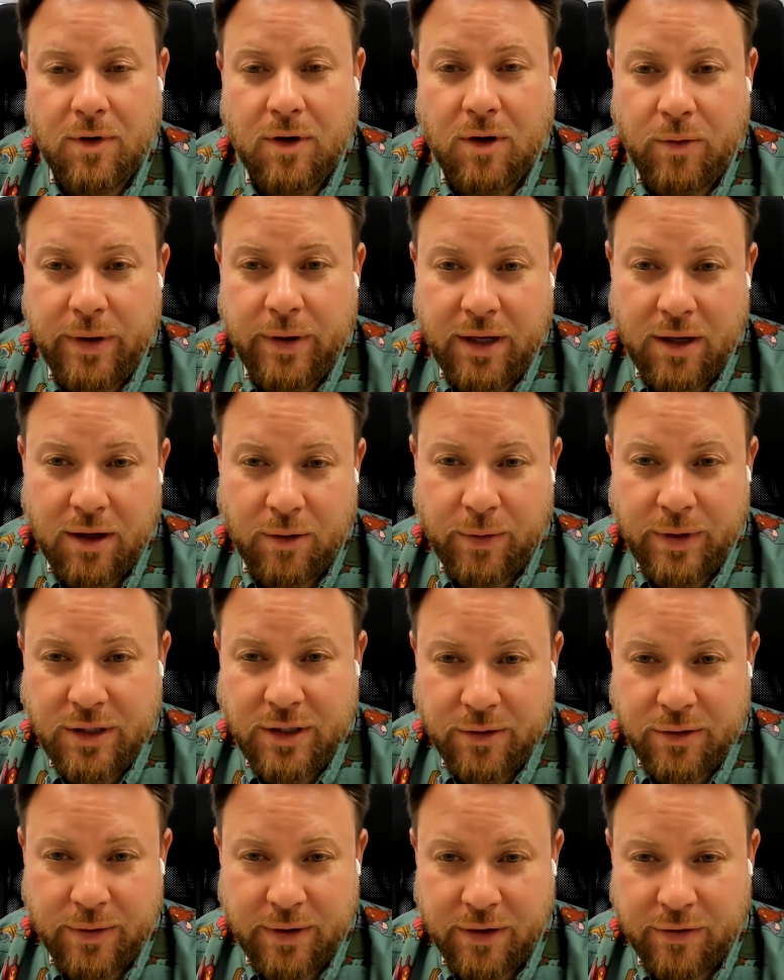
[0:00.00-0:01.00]
Are we
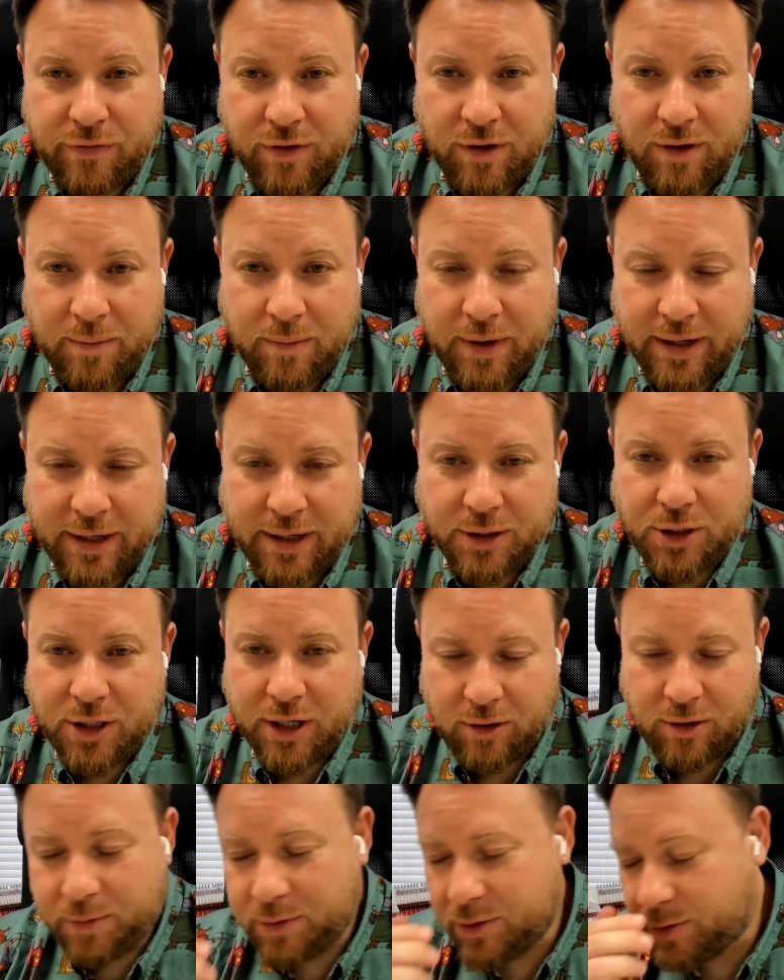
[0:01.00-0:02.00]
doing it from like a
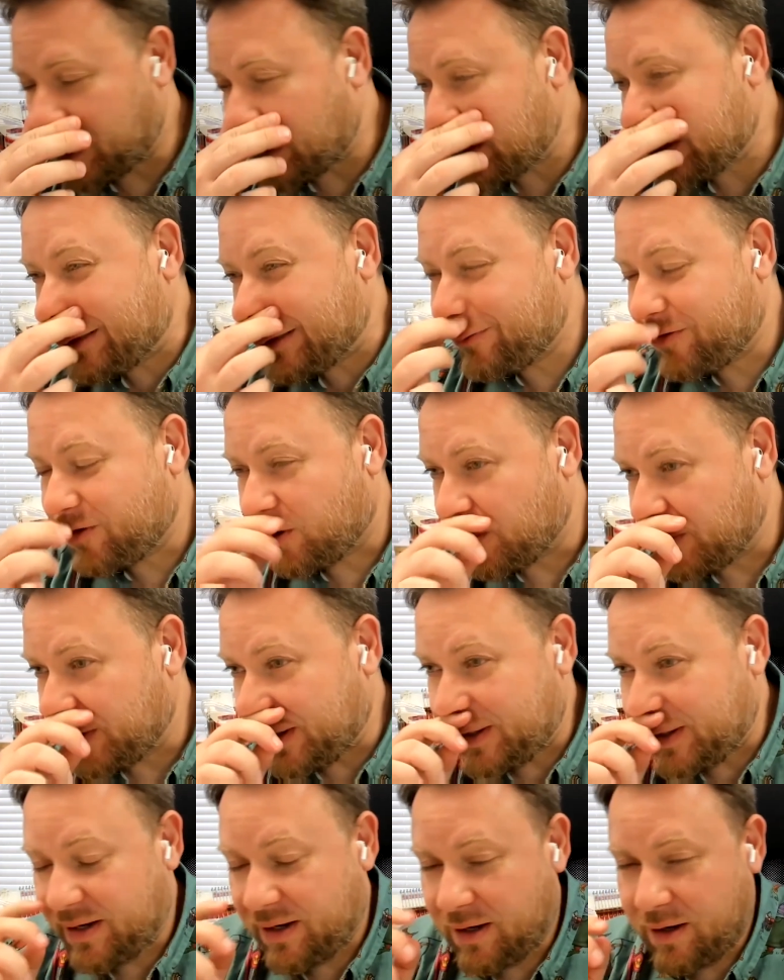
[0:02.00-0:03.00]
general perspective, or
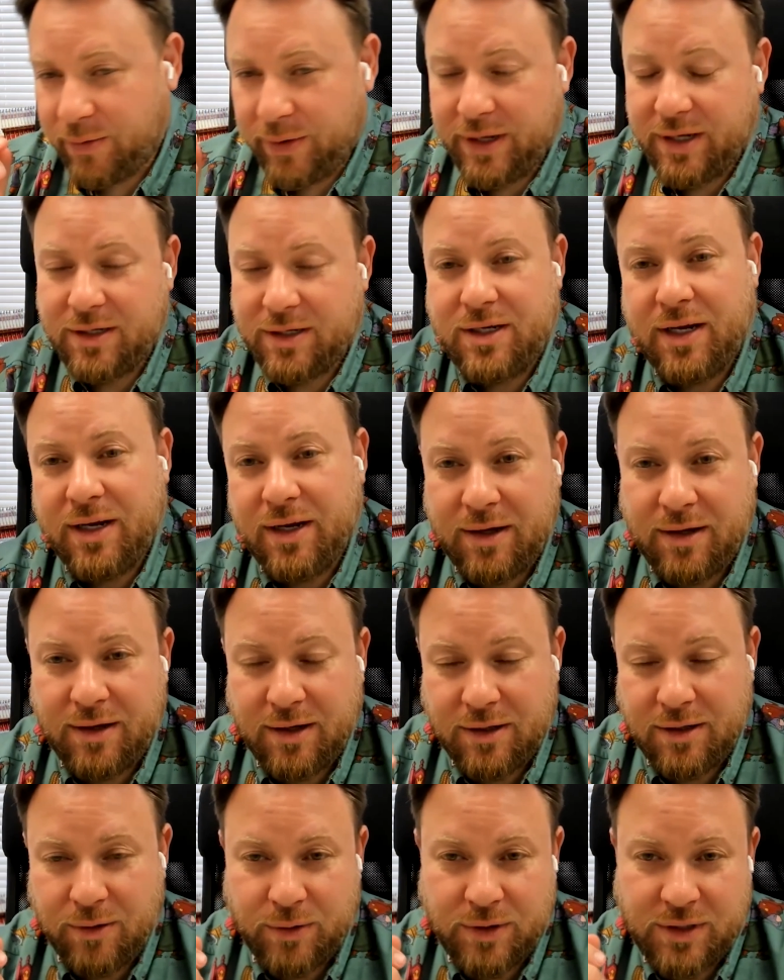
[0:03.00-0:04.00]
are we saying
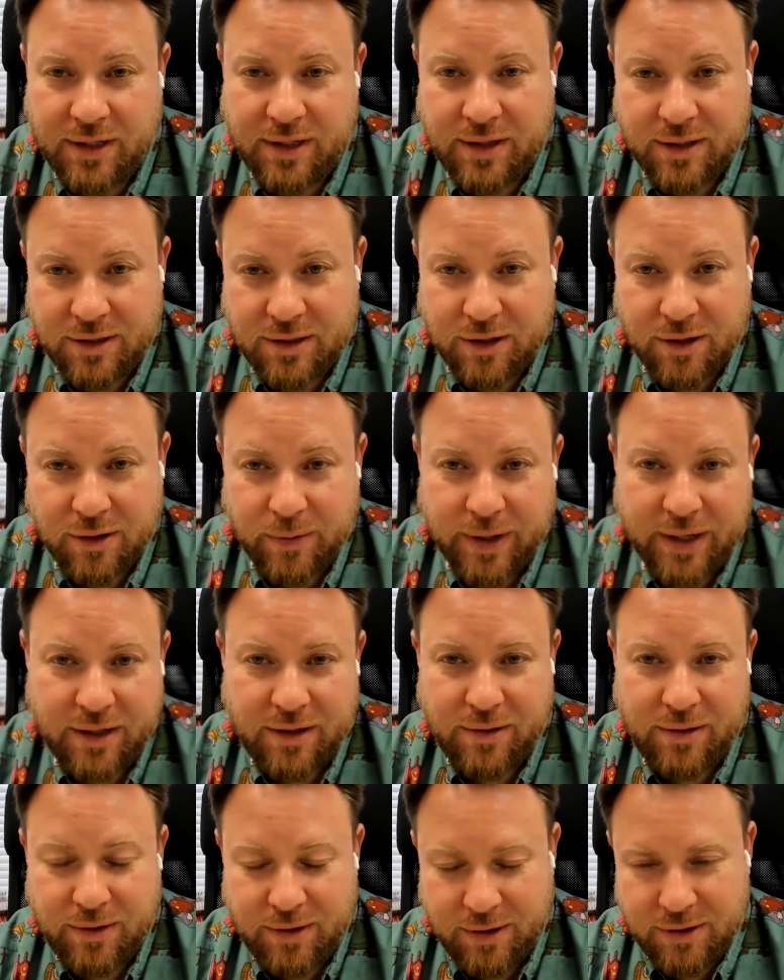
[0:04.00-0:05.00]
there's a good way to
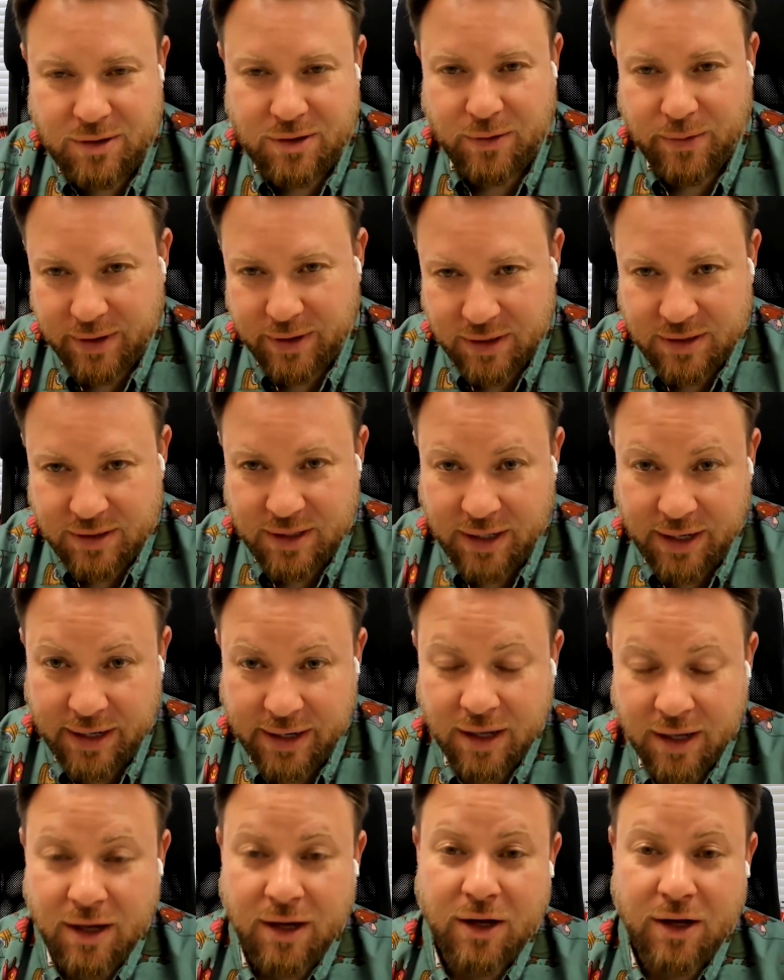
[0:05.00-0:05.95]
do this, or are we going to say like